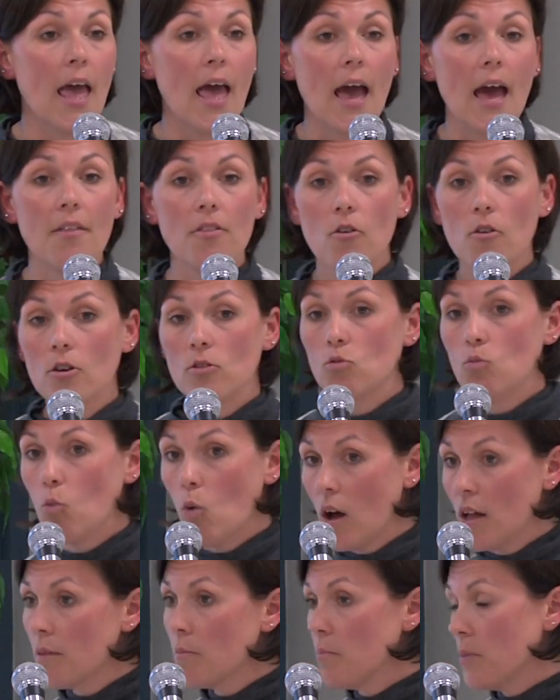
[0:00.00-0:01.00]
And there is
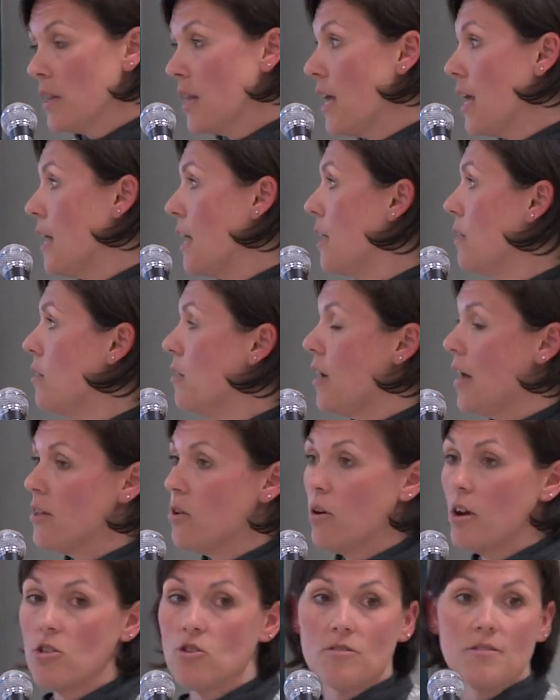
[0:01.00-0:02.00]
one plan, I
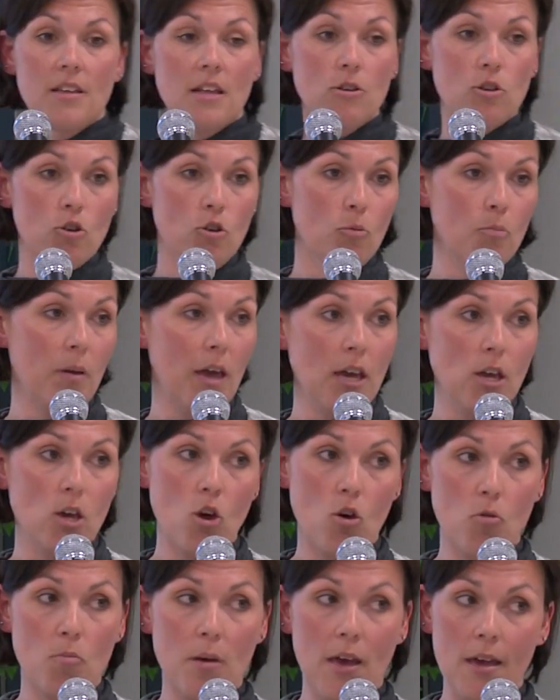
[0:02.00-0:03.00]
know I just said you don't pay
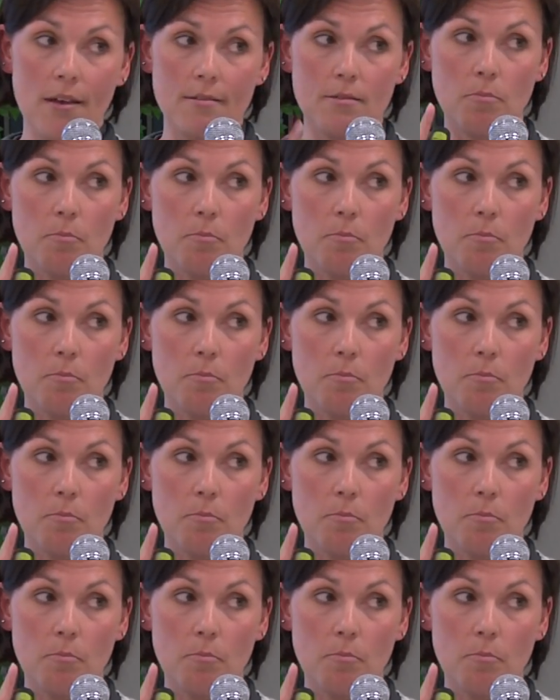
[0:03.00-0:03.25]
co-pays,